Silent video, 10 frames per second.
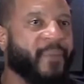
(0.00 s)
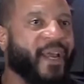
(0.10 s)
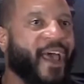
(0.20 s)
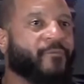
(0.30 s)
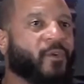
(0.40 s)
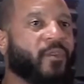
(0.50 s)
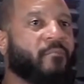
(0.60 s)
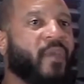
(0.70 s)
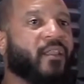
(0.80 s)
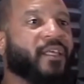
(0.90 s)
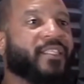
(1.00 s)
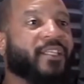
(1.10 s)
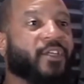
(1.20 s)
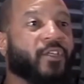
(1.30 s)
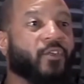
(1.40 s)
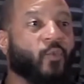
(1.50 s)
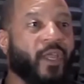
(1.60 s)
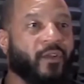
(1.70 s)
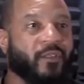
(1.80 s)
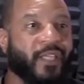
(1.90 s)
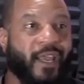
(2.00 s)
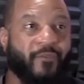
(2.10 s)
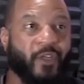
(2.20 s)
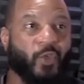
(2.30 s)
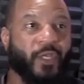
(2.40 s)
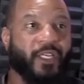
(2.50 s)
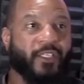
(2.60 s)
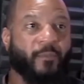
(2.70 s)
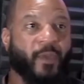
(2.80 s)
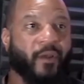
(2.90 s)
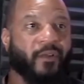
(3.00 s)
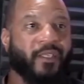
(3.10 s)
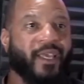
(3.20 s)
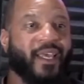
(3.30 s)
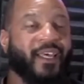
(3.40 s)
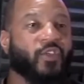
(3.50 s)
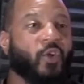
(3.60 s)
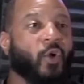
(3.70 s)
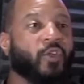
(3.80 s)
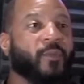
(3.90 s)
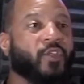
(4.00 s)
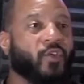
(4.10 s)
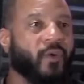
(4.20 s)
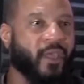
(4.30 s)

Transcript: But after the male attention dwindles and eventually disappears, they start to mature